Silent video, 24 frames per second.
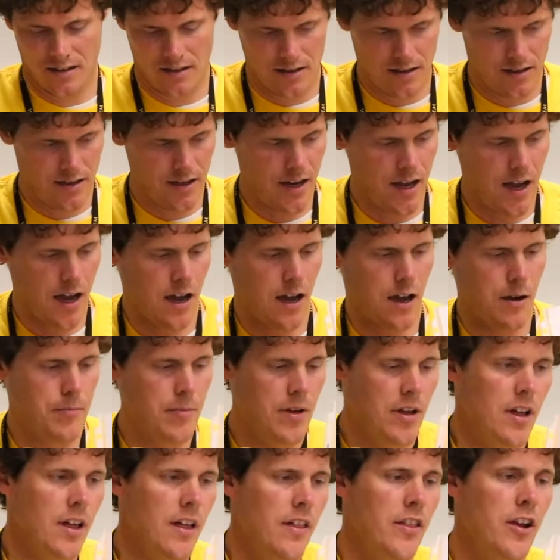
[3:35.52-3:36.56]
Ta-da!
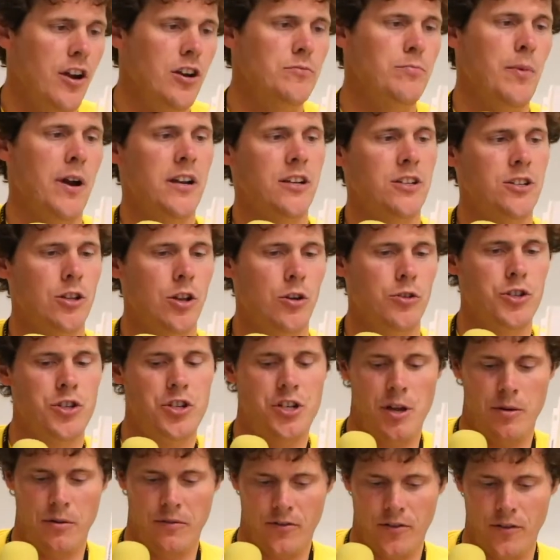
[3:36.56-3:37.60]
There's my disclosure
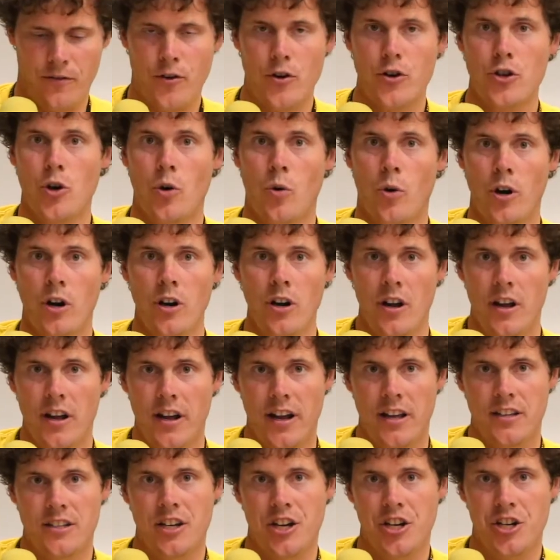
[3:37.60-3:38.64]
statement for first quarter.
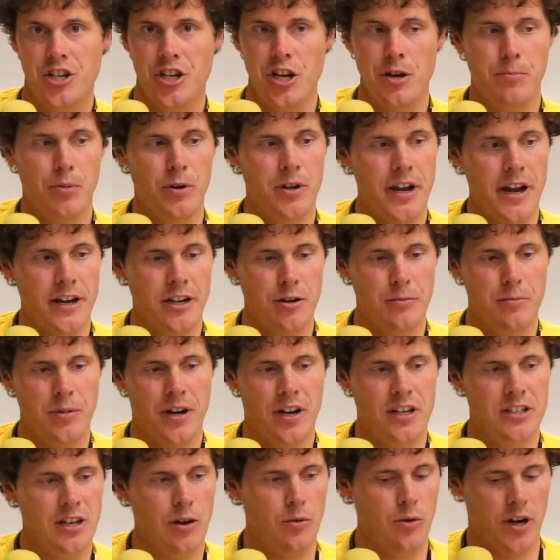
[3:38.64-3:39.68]
It's in a sheet protector
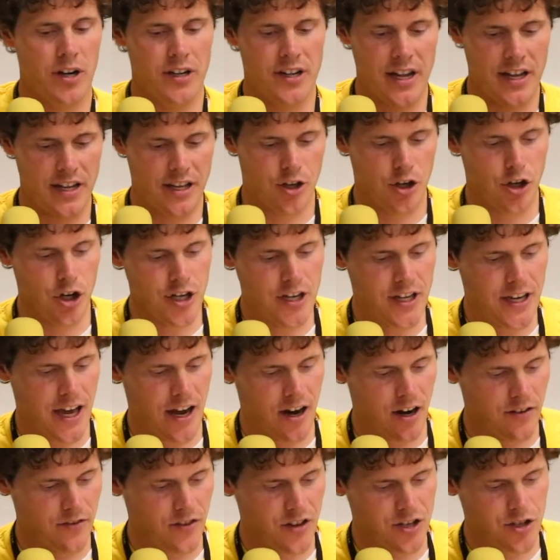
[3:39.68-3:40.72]
because I want to take good
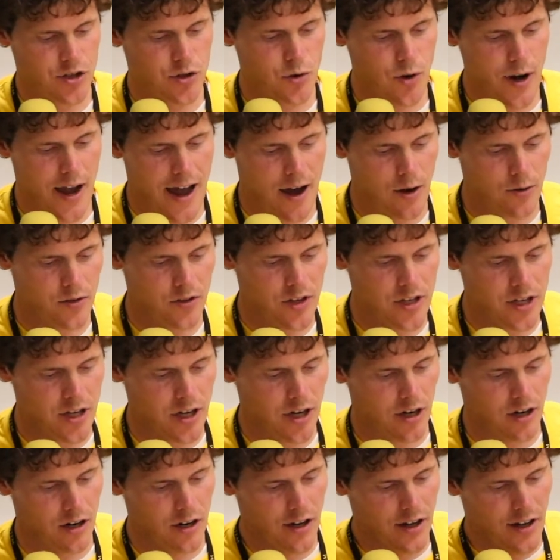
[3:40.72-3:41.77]
care of this throughout the
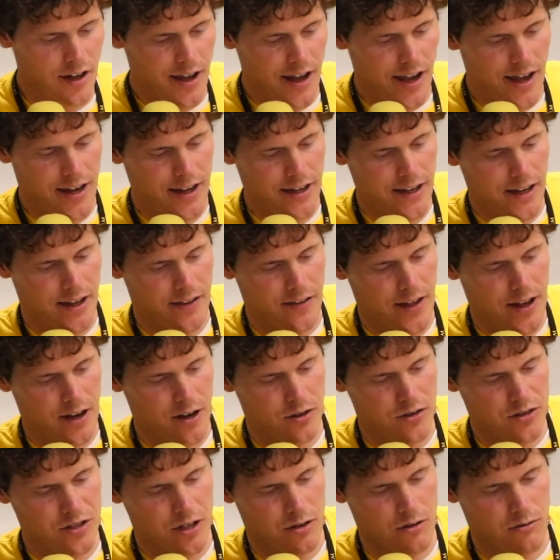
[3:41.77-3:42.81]
year. And again, that
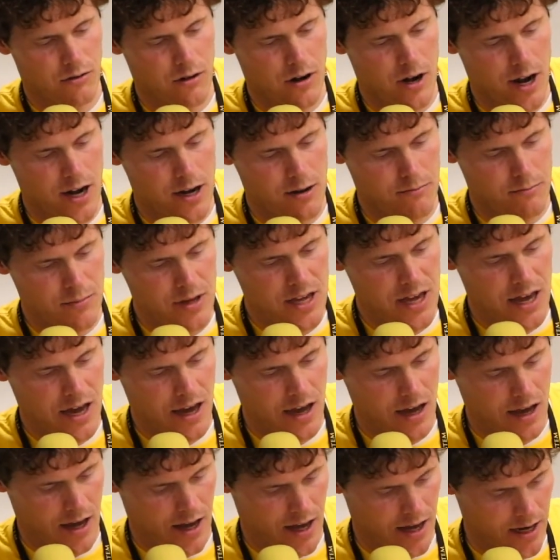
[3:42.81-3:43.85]
goes in right
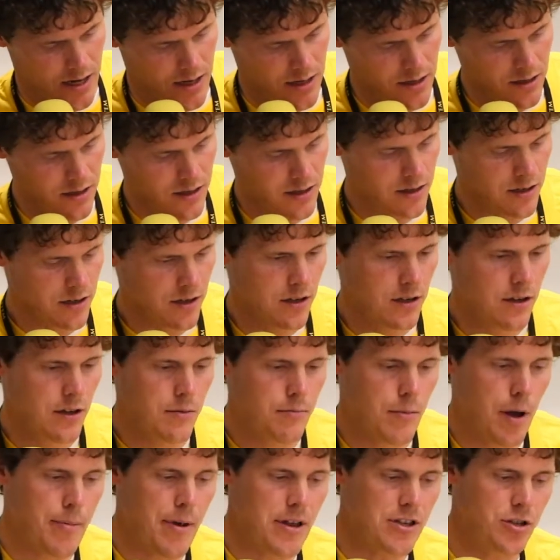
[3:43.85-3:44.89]
behind
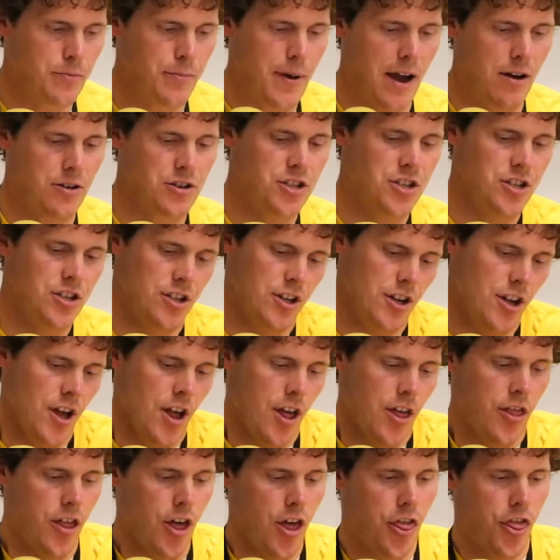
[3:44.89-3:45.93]
my pencil pouch.
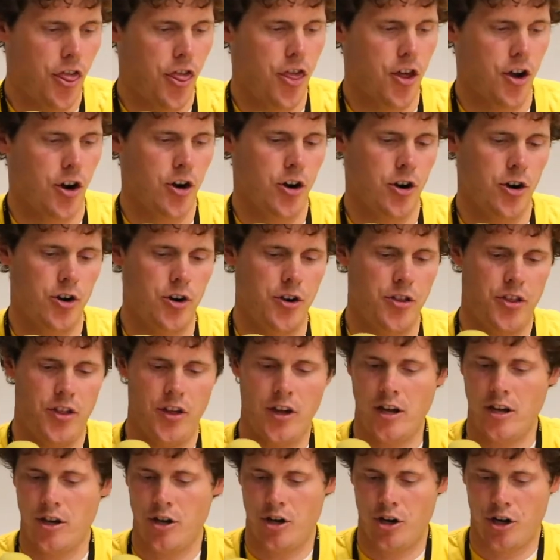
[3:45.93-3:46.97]
The third
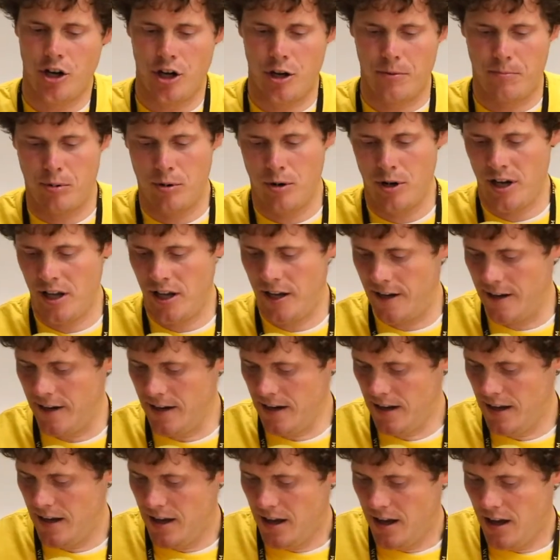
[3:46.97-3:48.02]
thing you're going to put
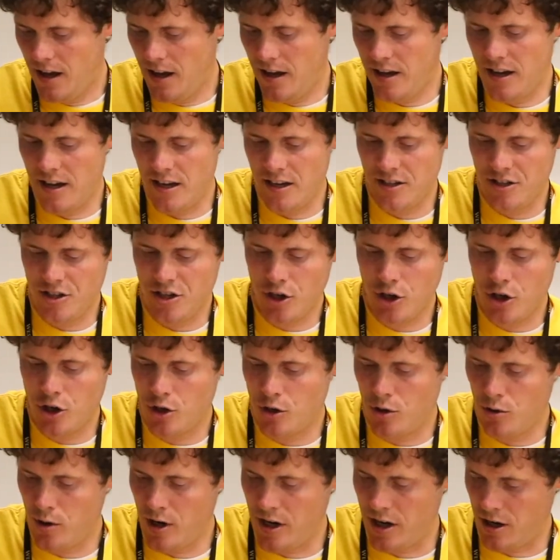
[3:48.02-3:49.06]
in is
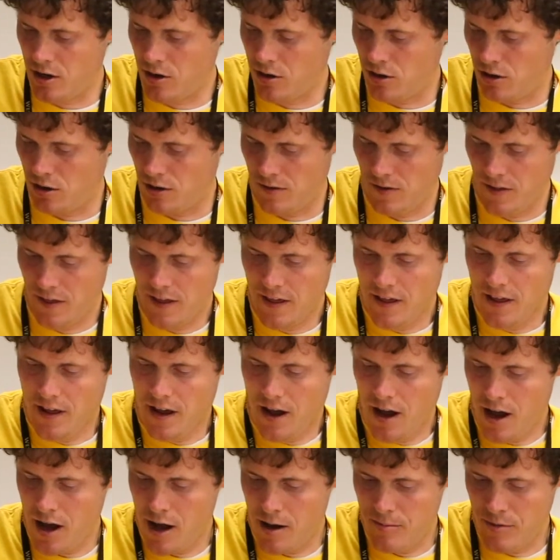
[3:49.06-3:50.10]
critical.
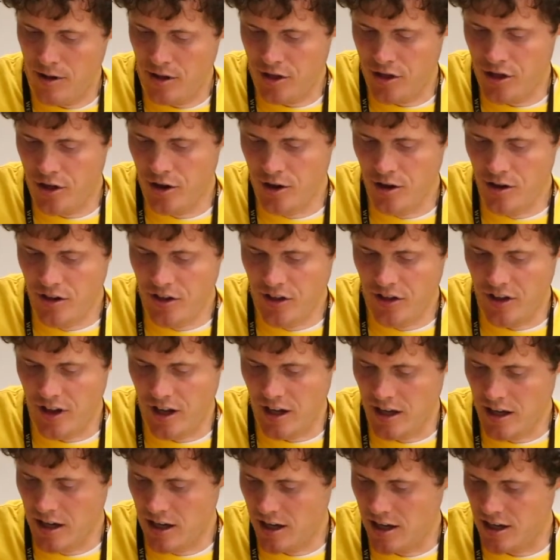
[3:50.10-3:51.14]
The third
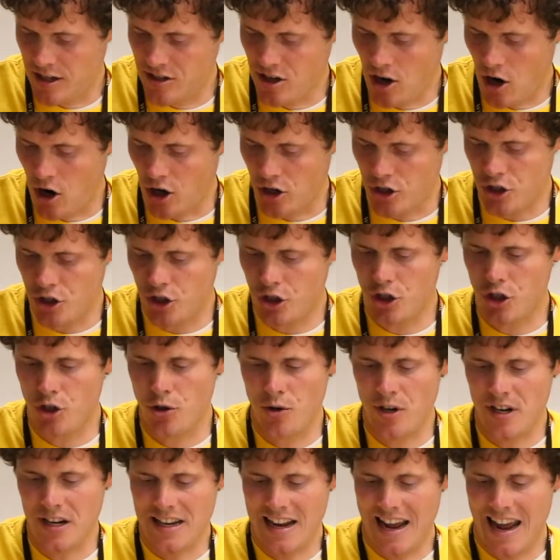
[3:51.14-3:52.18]
thing is our
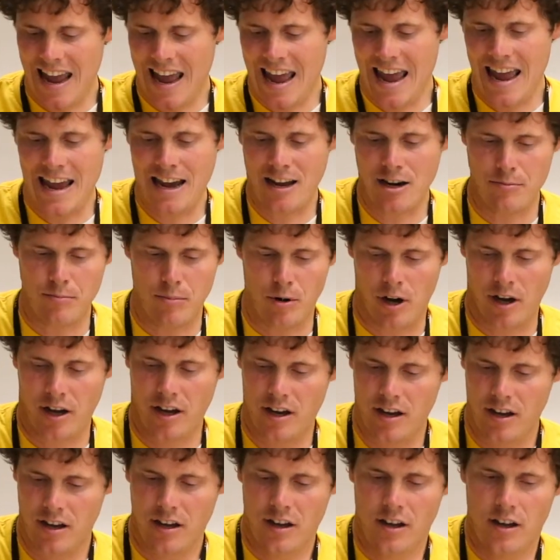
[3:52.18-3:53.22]
student
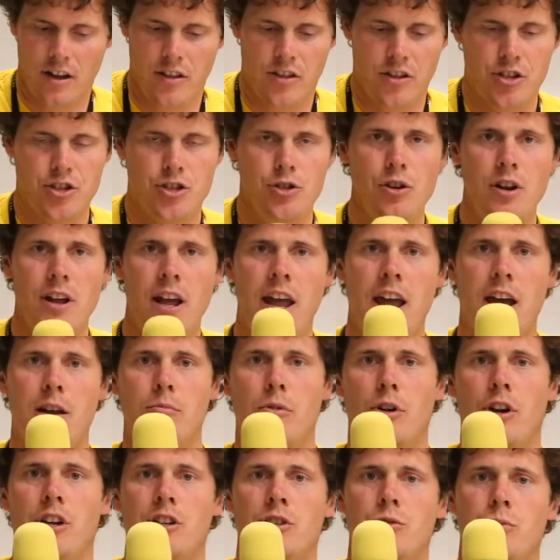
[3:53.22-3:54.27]
handbook. The student
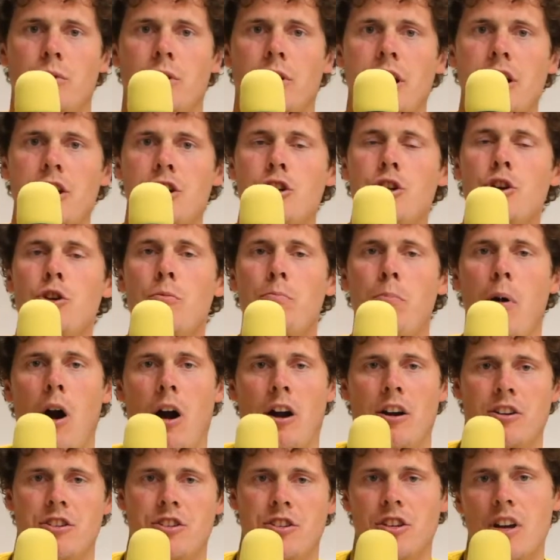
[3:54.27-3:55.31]
handbook is really 2
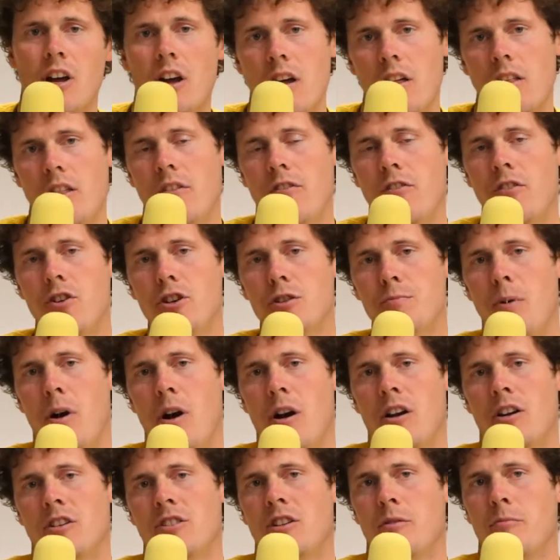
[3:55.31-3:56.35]
parts. The first
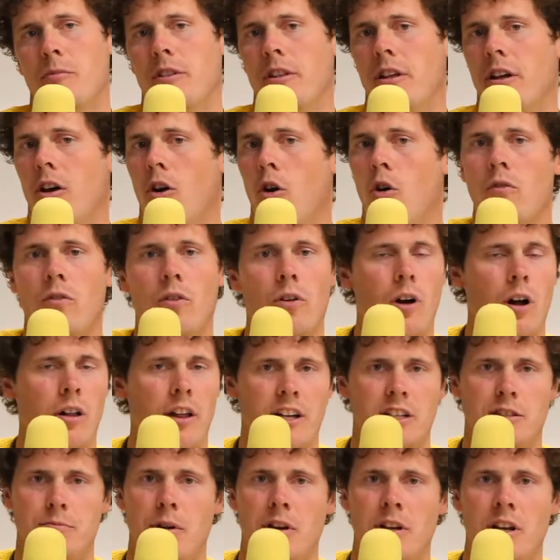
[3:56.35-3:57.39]
part are some of the overall
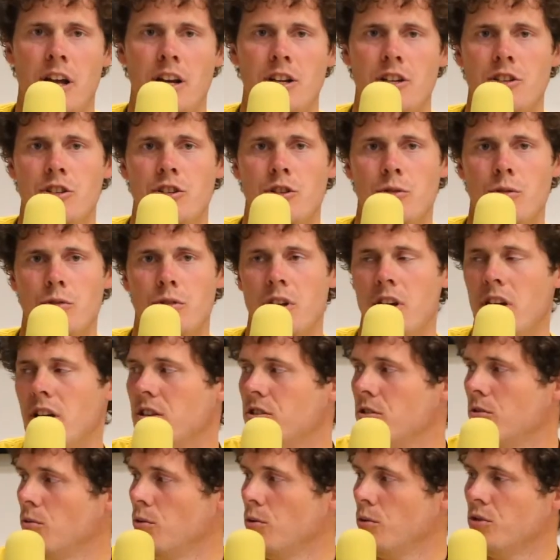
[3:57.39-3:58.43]
expectations and
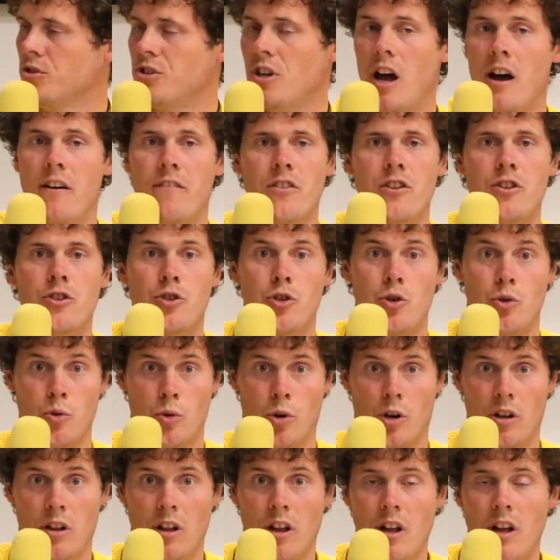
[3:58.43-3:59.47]
routines and rules of the
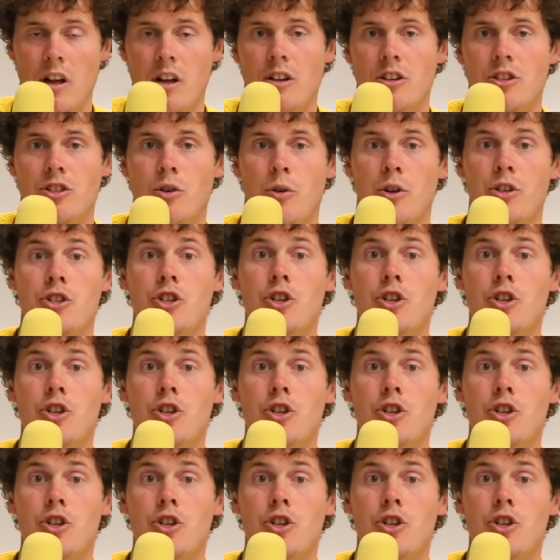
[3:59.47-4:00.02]
school. So it's